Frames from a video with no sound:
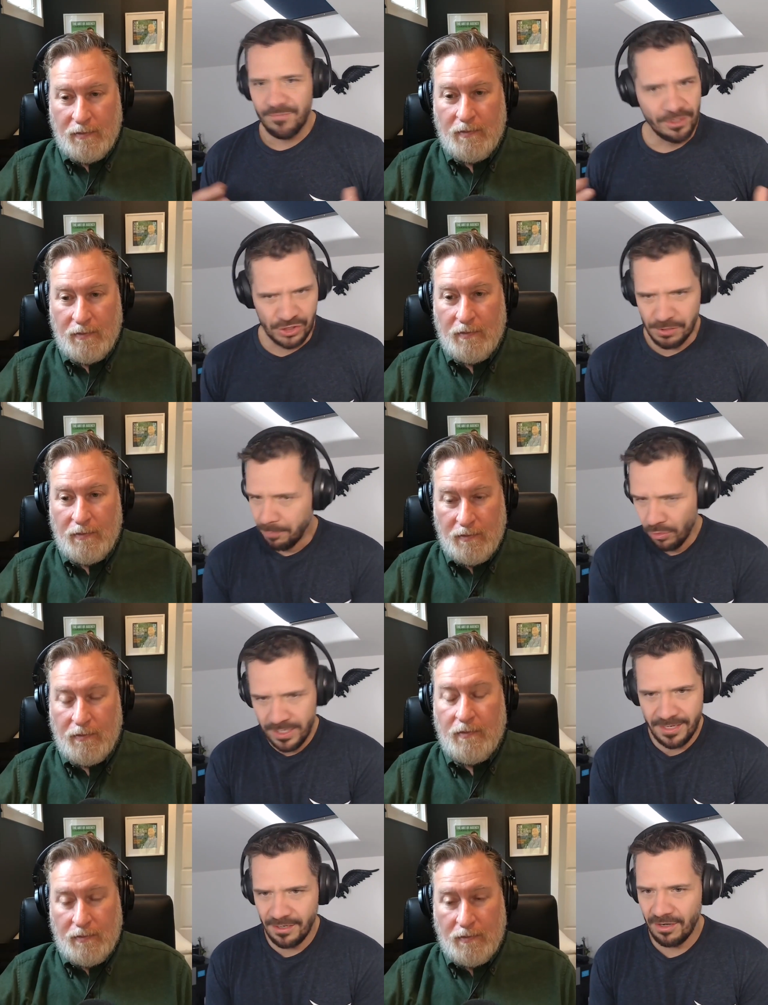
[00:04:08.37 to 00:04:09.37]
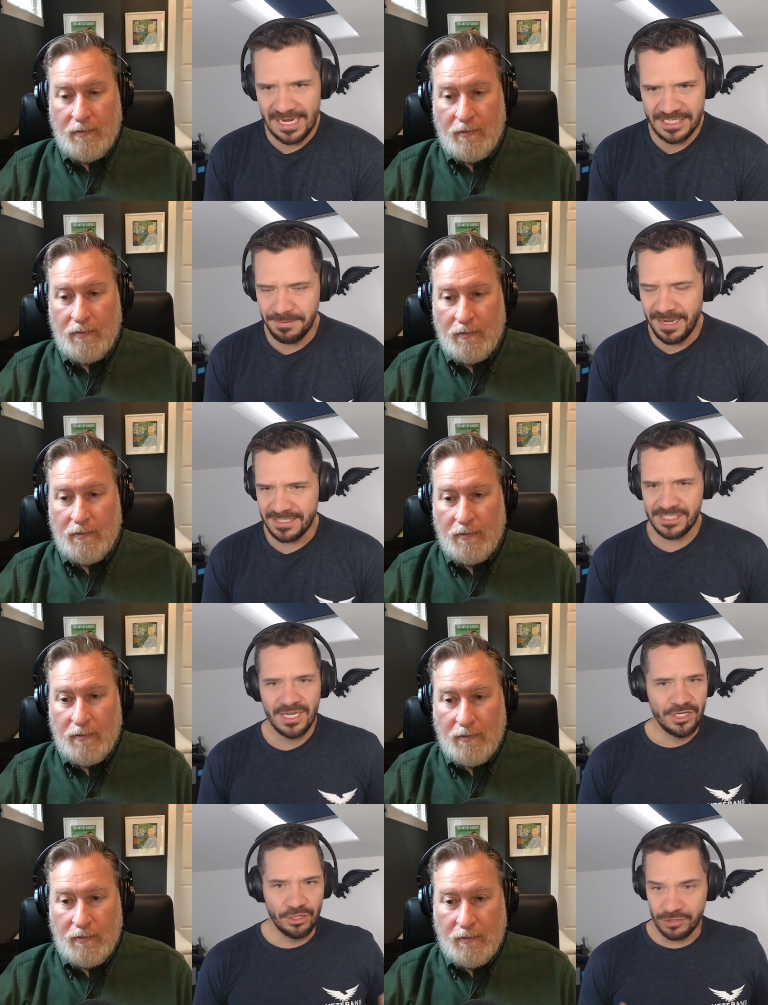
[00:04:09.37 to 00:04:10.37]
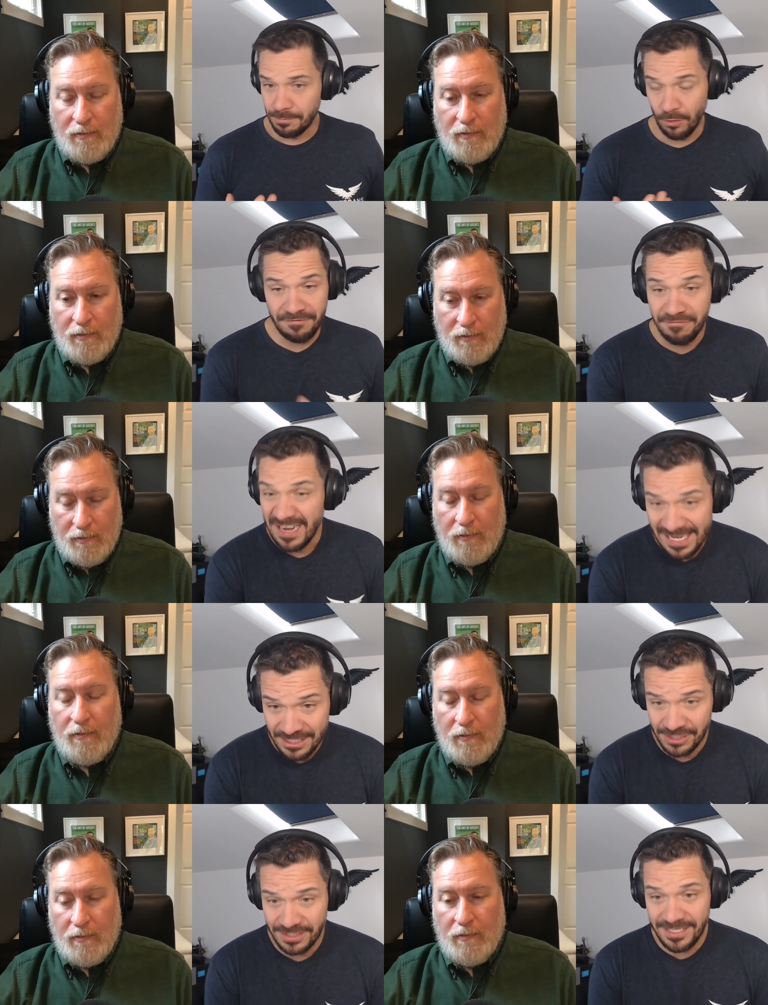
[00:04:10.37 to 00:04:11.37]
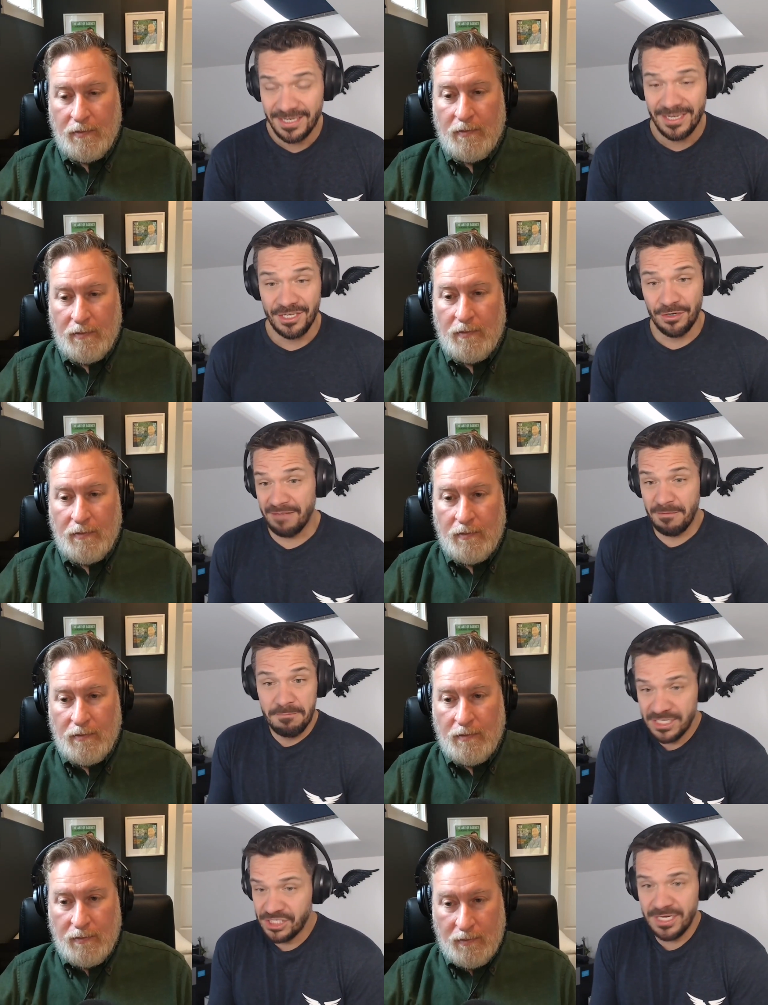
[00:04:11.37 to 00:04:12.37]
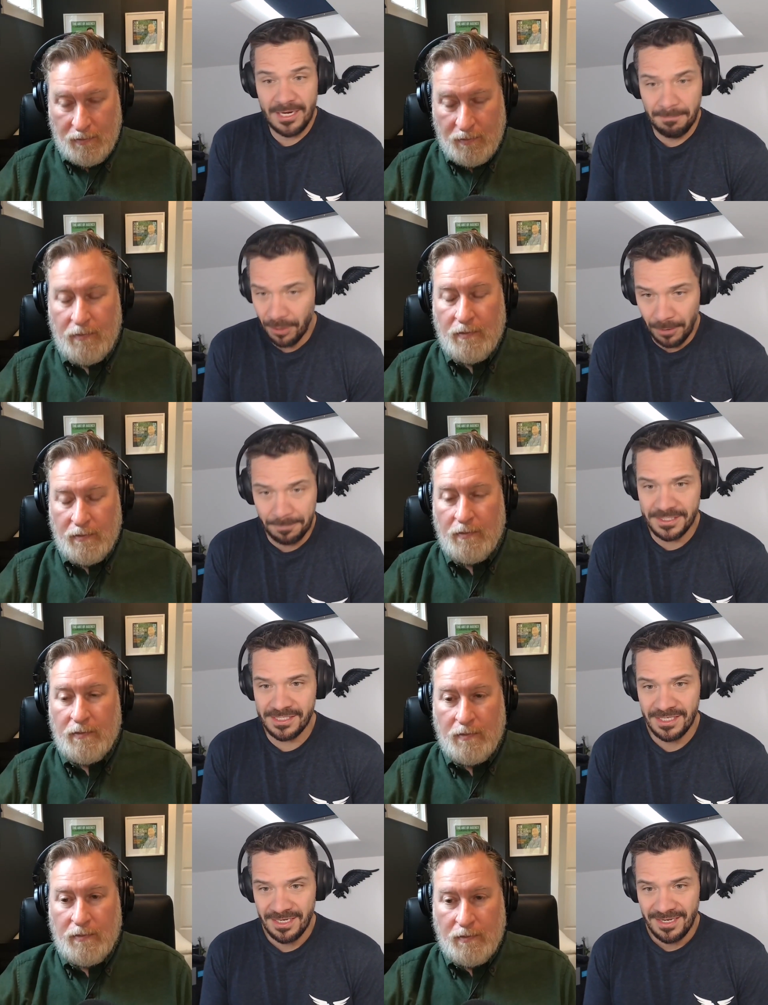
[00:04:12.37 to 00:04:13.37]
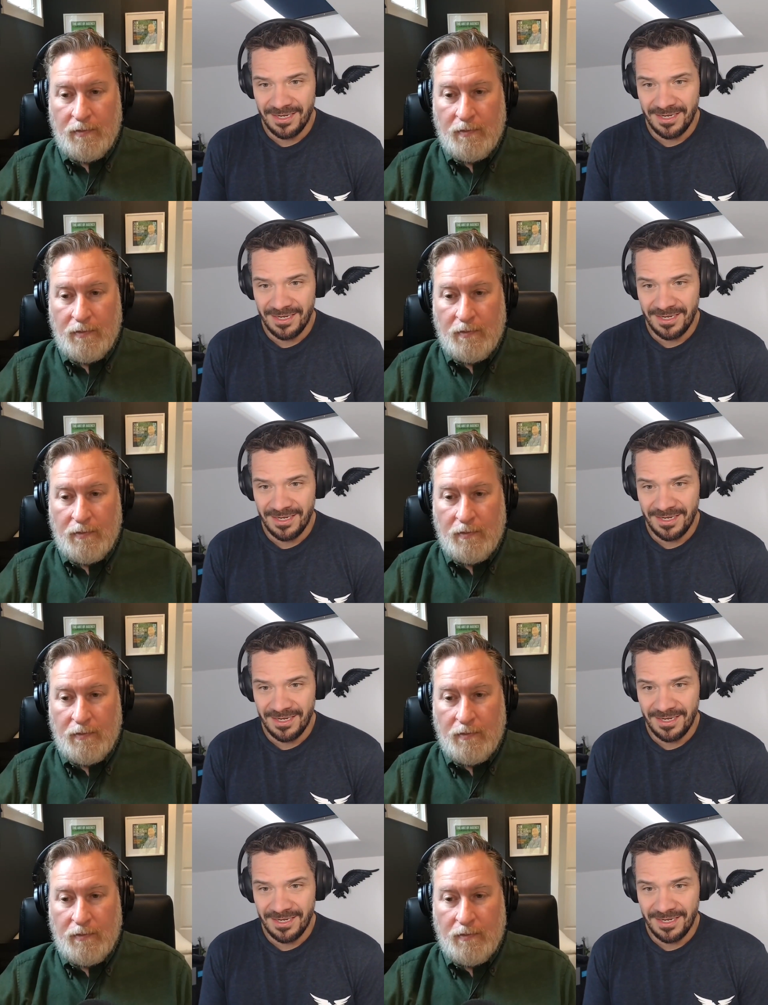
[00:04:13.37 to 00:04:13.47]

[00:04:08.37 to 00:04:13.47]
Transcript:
Speaker 1: You're supported in all aspects. You're supported financially. You have a mission and a purpose.